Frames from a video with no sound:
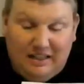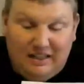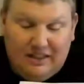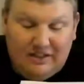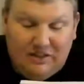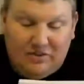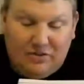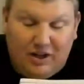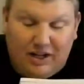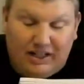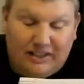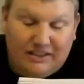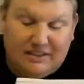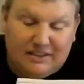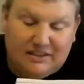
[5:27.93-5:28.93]
The
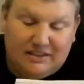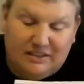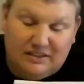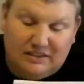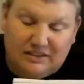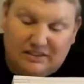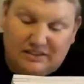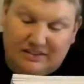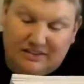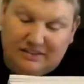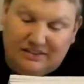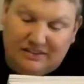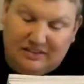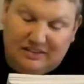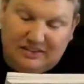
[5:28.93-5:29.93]
Dragons
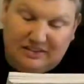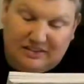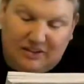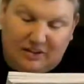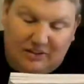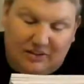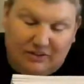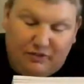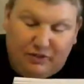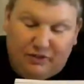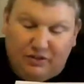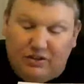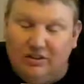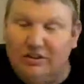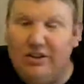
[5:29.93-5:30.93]
are
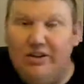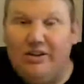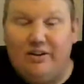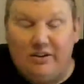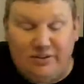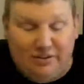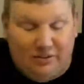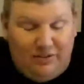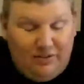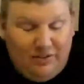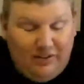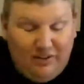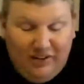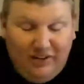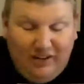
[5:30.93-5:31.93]
difficult at home.
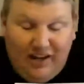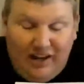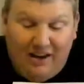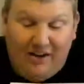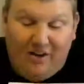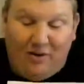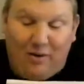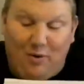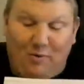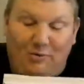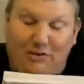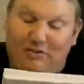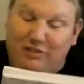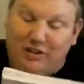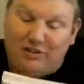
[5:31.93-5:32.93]

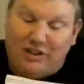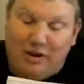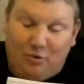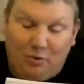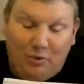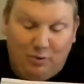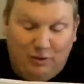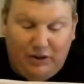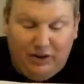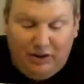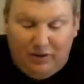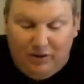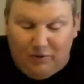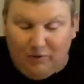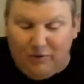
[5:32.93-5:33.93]
They've got that one win at
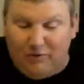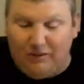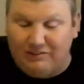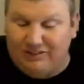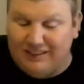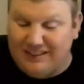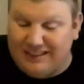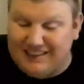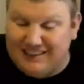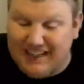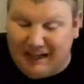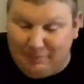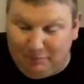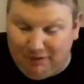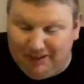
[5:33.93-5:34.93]
home, though. That was against
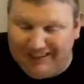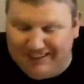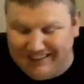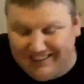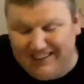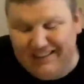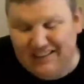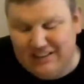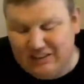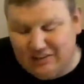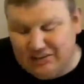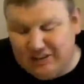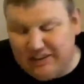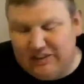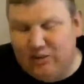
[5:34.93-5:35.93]
Tampa. So it
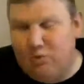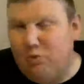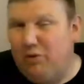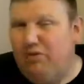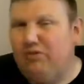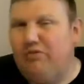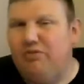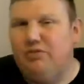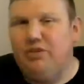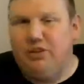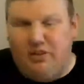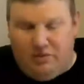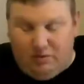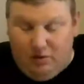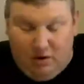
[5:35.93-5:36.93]
was against a
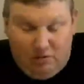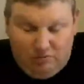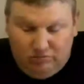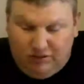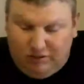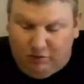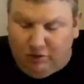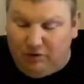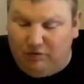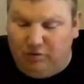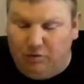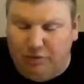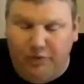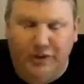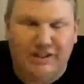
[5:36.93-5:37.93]

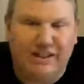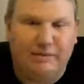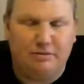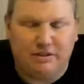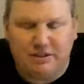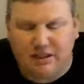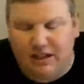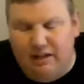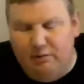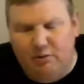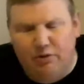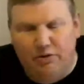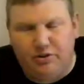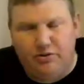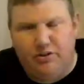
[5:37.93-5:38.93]
1-3 team at the time,
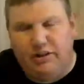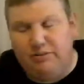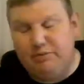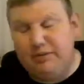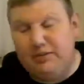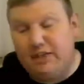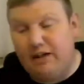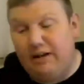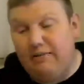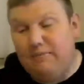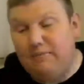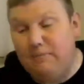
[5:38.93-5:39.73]
1-2 team at the time.